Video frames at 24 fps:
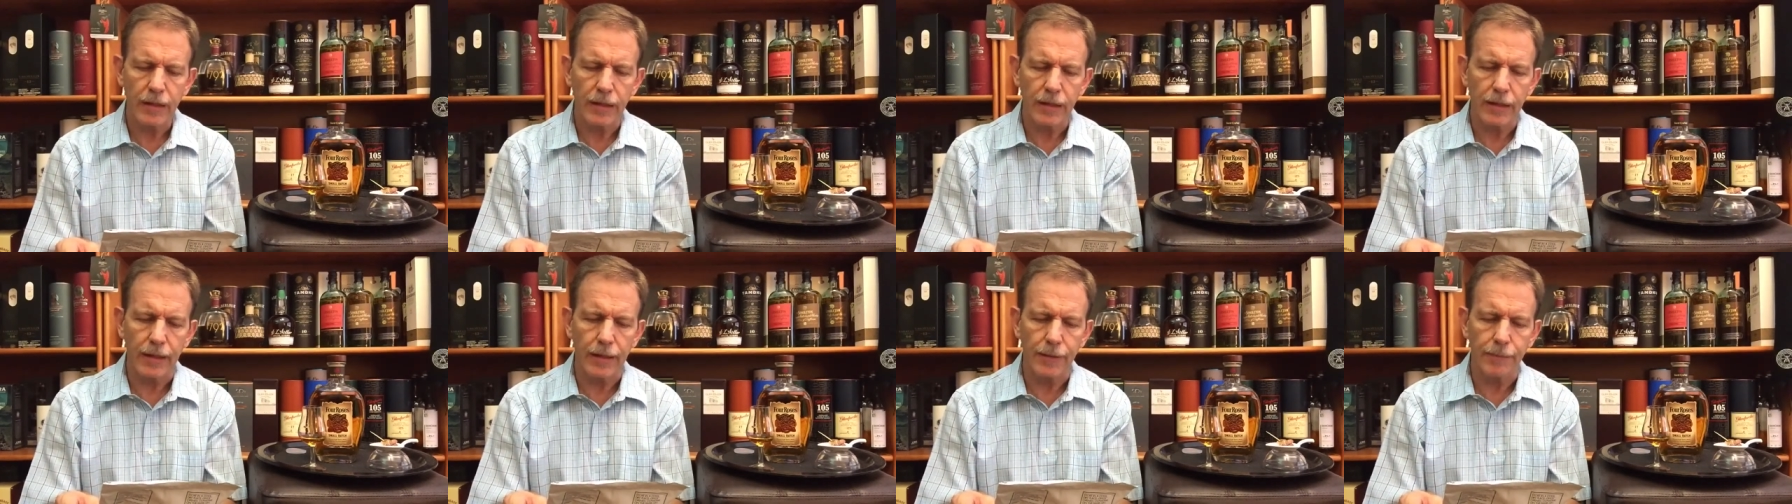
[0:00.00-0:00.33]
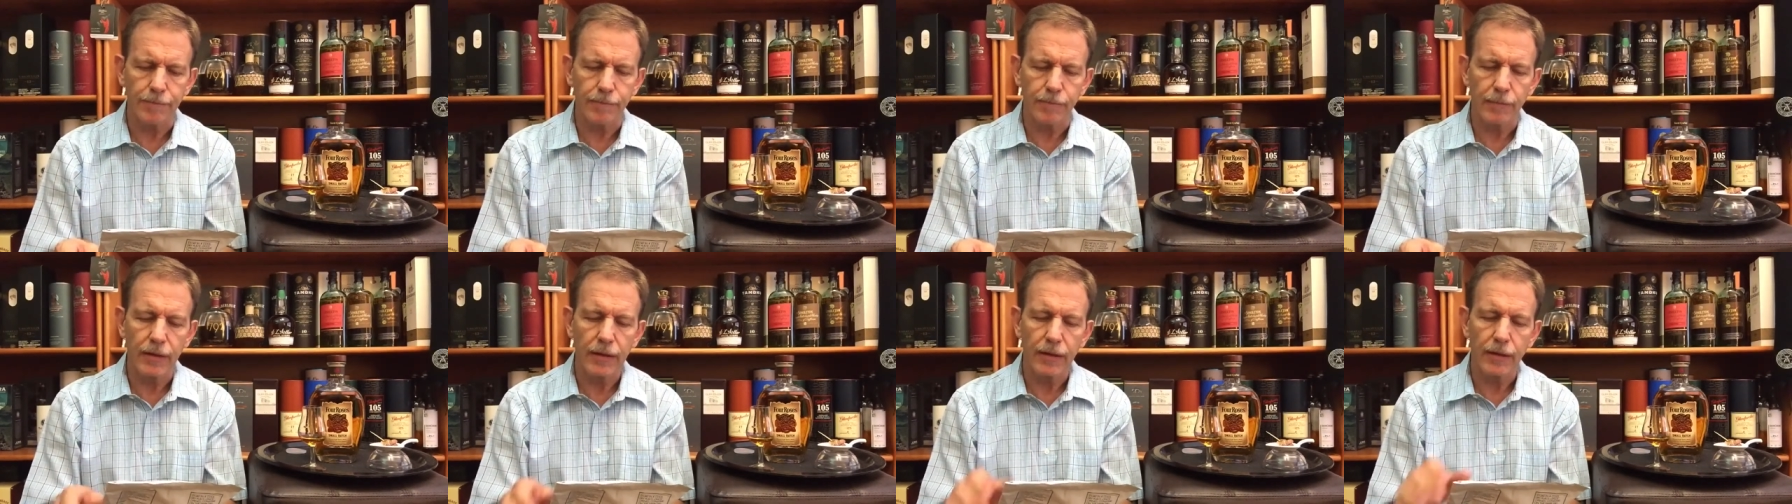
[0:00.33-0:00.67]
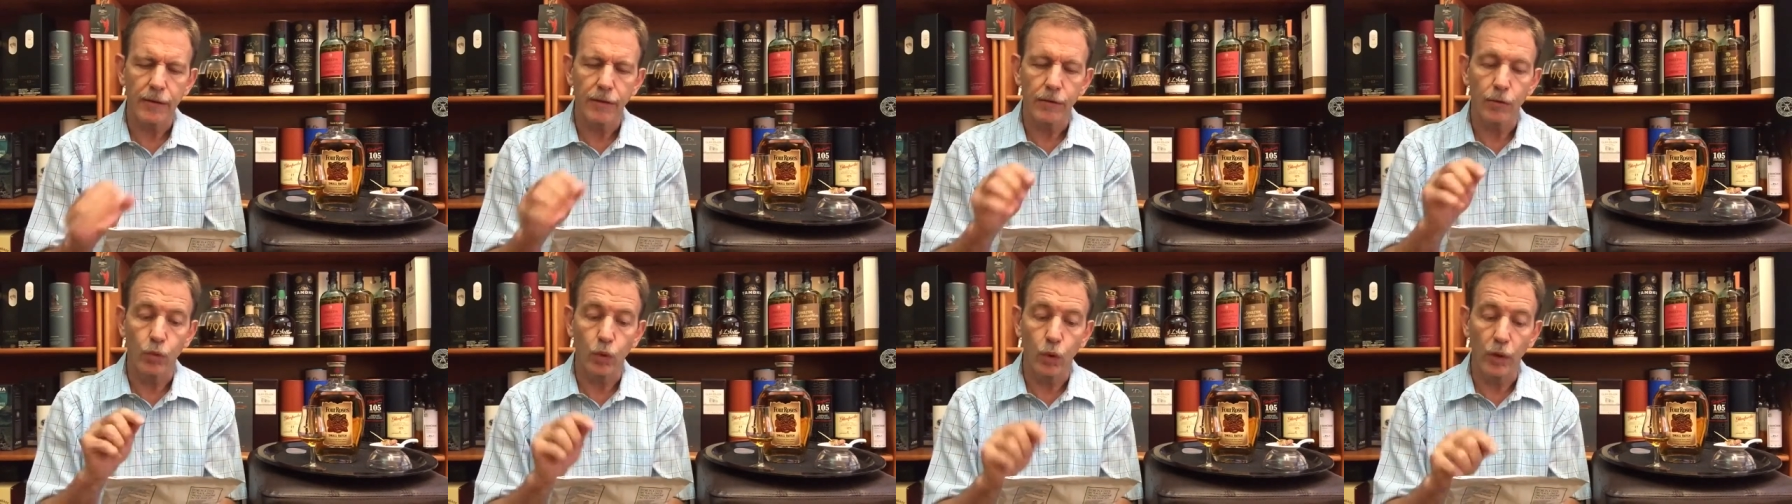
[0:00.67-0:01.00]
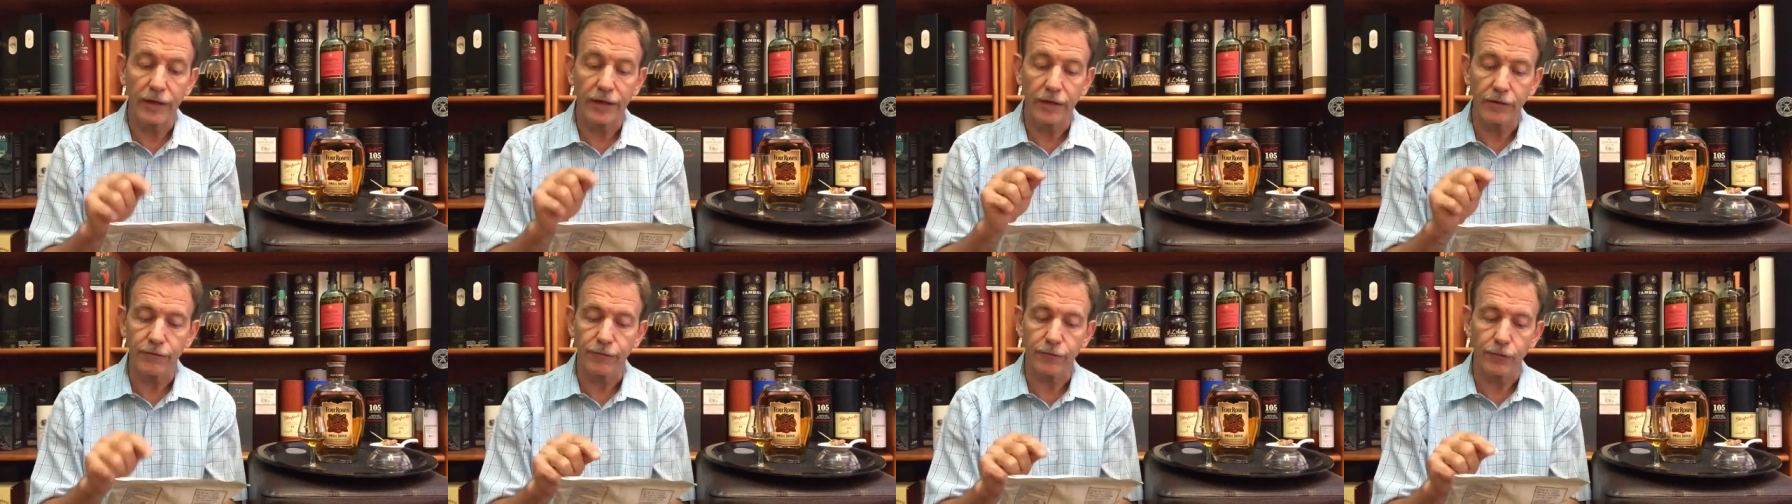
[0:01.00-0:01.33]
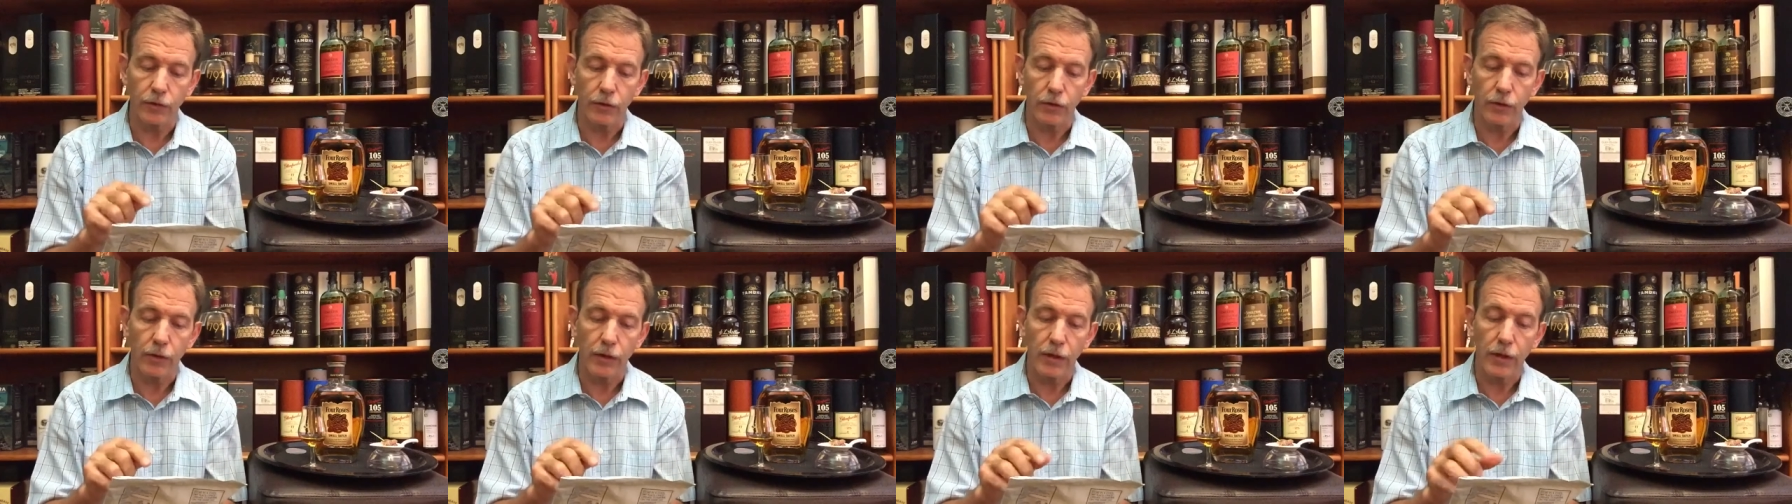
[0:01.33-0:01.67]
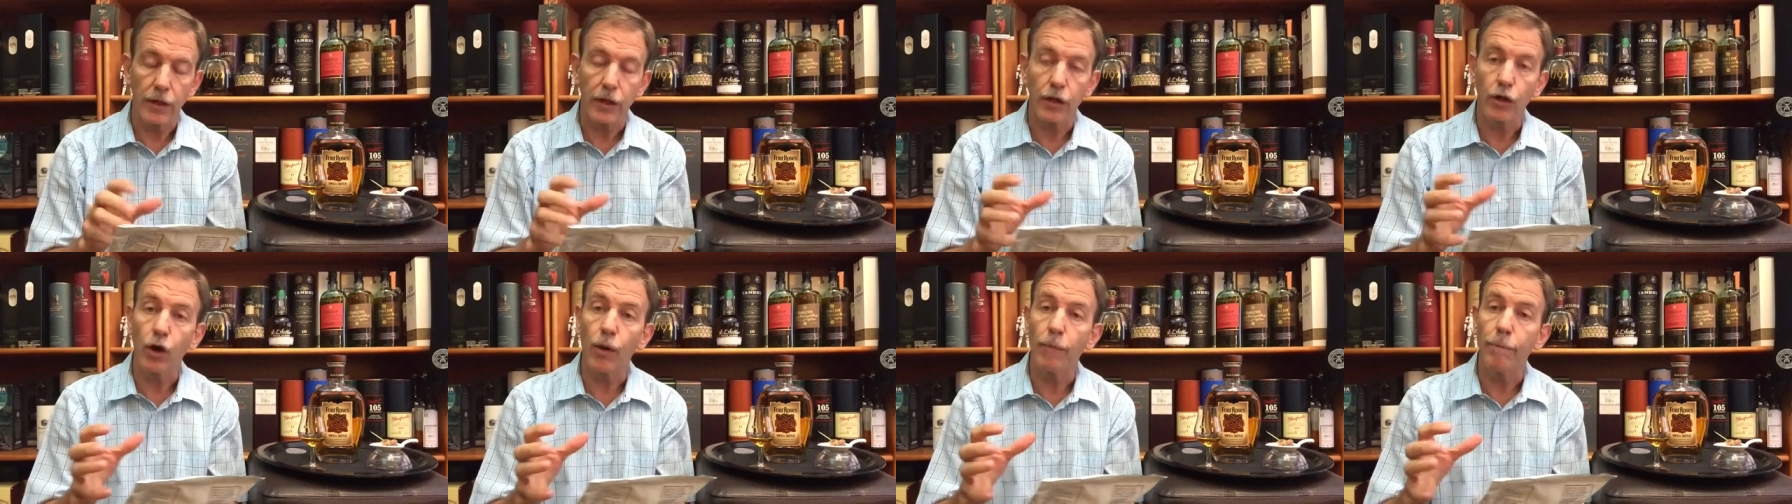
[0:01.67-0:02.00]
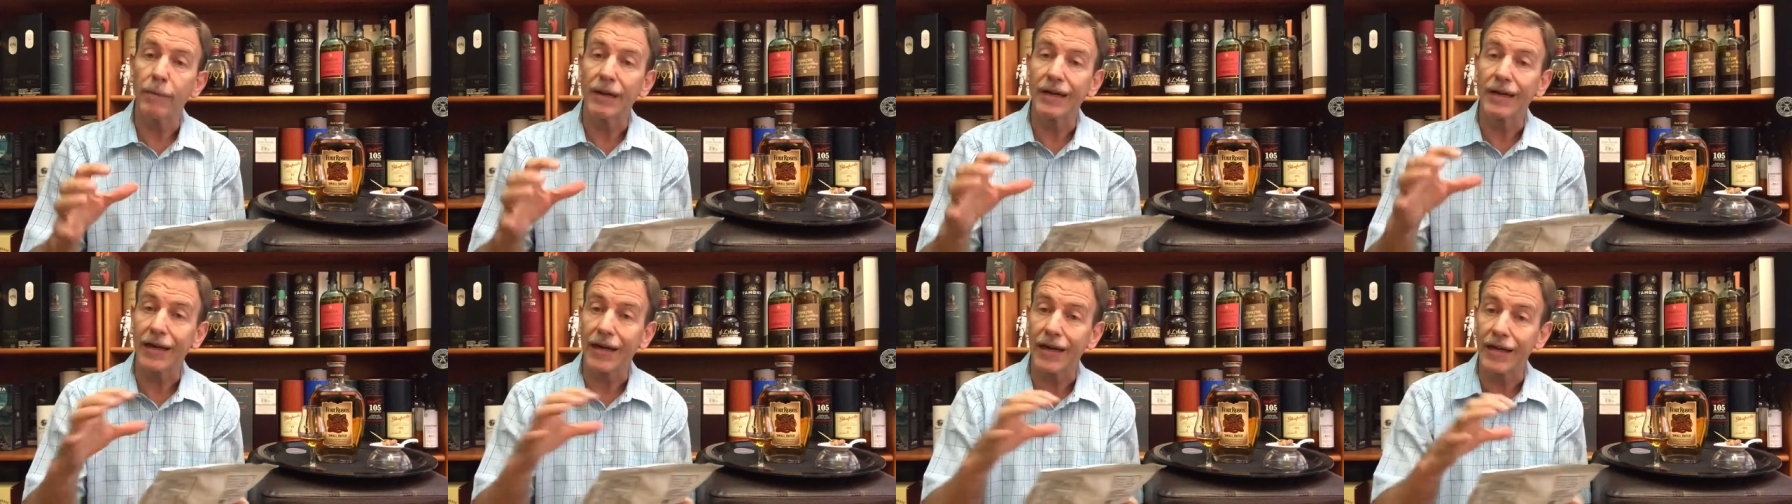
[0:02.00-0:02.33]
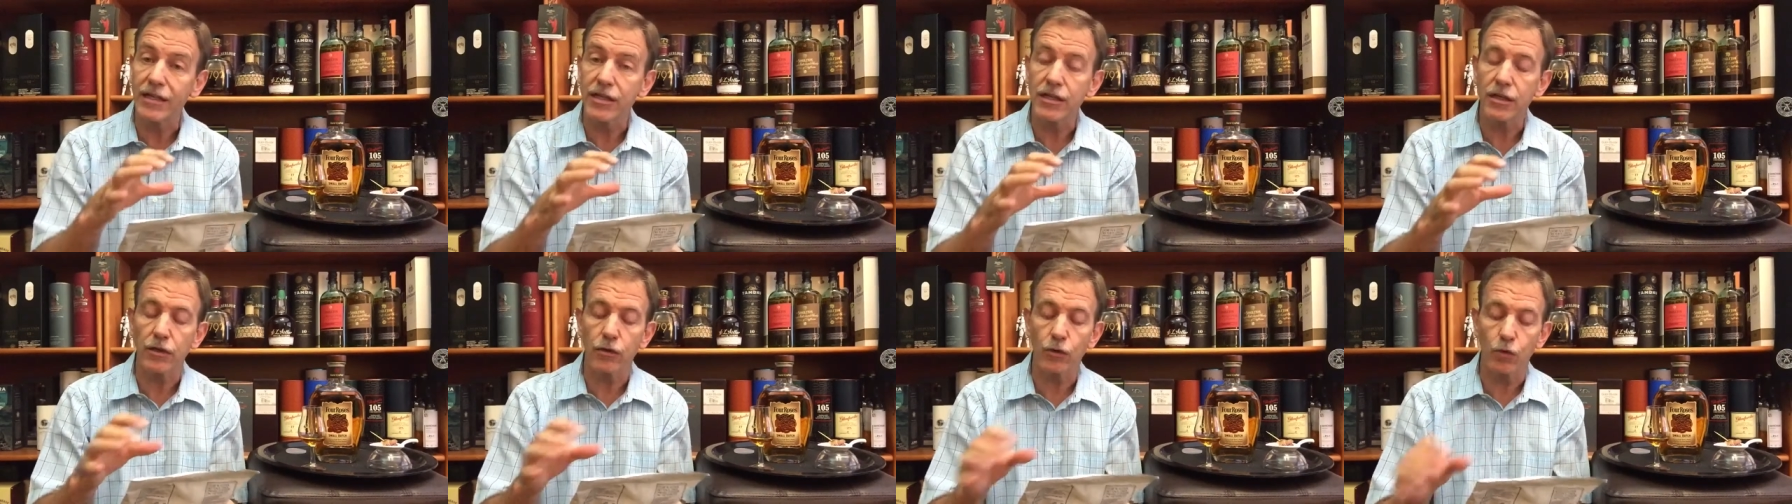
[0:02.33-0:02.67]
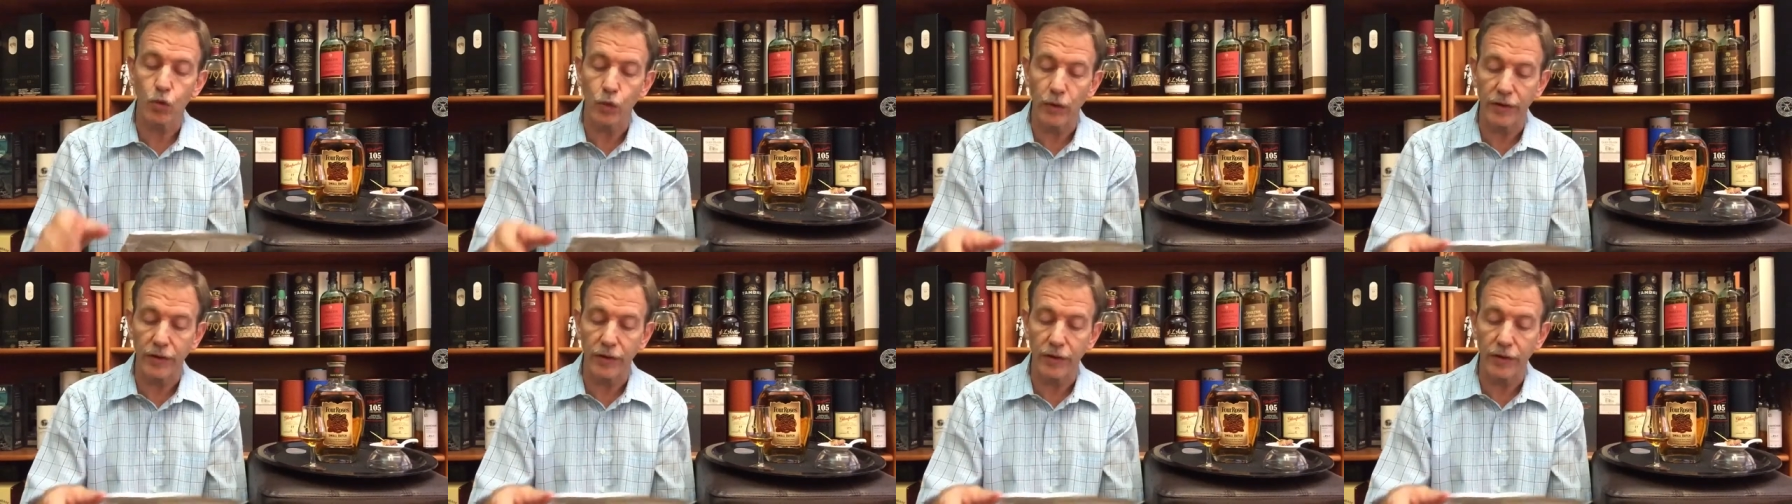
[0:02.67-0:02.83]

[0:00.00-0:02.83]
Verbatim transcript: um, Wonderful combination